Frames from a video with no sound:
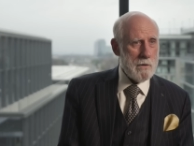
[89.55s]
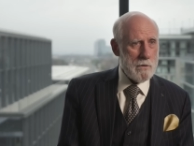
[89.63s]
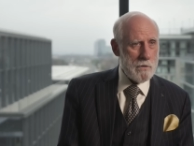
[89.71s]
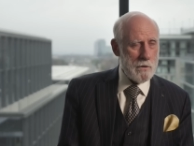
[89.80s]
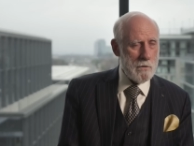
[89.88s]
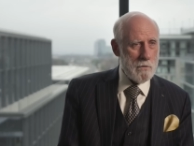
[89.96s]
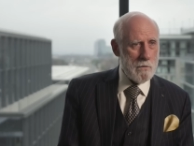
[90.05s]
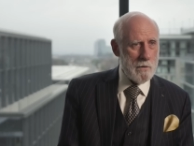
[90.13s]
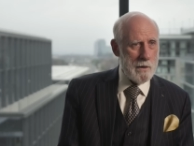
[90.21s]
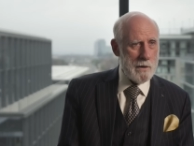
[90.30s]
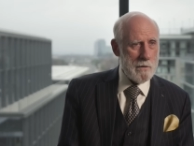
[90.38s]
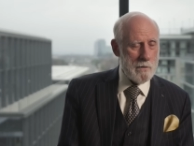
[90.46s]
So
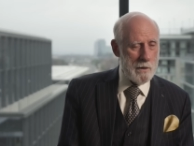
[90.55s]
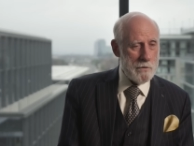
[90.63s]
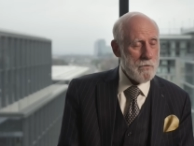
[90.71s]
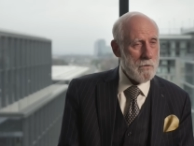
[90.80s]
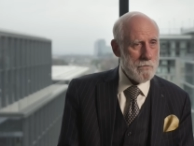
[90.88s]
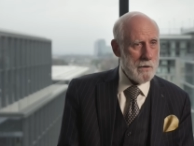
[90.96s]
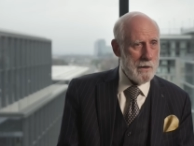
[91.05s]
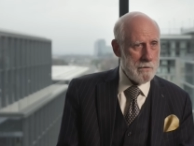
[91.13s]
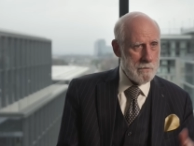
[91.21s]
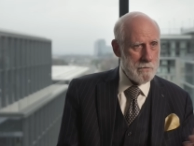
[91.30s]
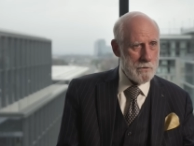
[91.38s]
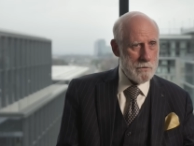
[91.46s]
uh, I drove
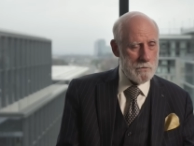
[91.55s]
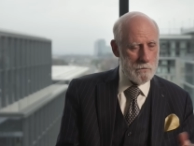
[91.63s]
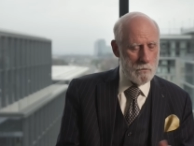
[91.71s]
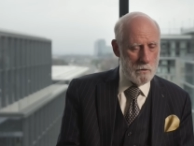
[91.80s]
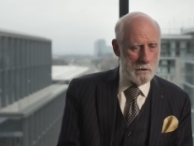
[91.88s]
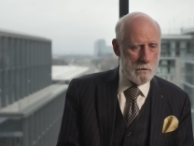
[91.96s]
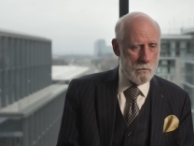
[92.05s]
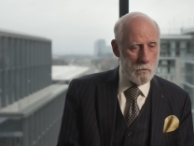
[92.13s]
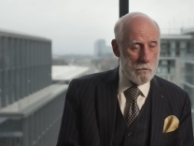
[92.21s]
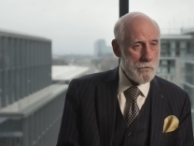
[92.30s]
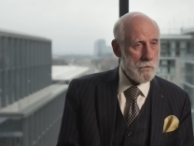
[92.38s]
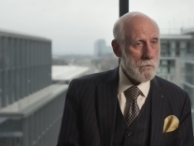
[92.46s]
down to uh,
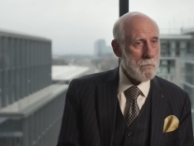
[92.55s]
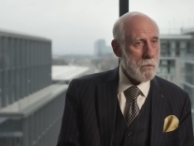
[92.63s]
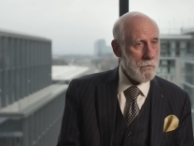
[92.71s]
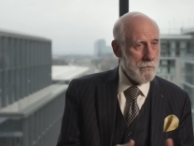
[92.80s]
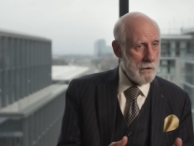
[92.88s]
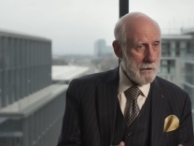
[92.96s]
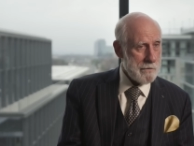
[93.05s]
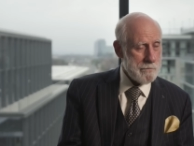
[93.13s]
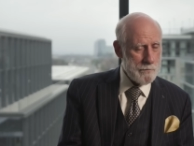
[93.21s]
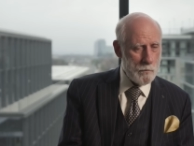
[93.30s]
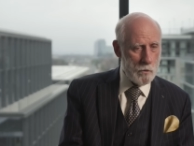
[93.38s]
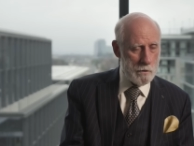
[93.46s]
Wilshire Boulevard
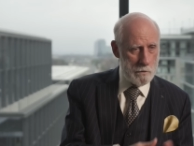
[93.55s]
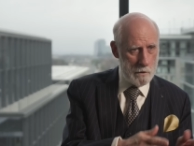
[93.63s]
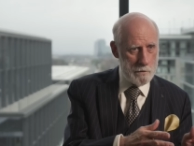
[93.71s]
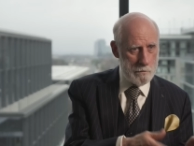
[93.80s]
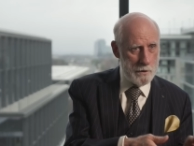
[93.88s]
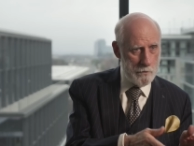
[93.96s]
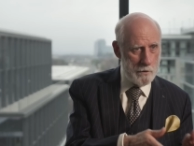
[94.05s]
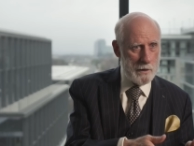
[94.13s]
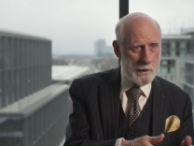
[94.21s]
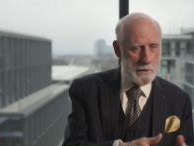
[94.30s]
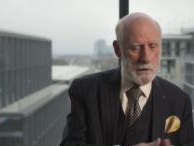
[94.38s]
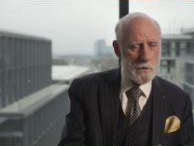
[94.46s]
where our hearing
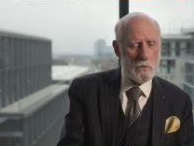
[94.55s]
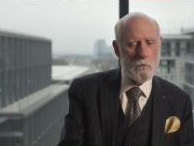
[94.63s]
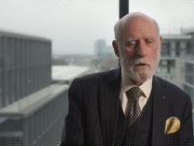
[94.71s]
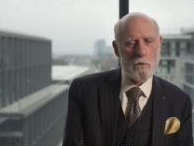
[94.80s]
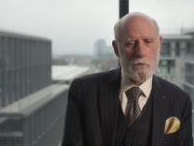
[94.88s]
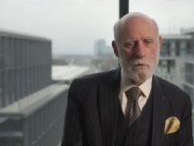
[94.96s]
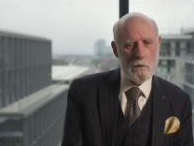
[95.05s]
aid dealer was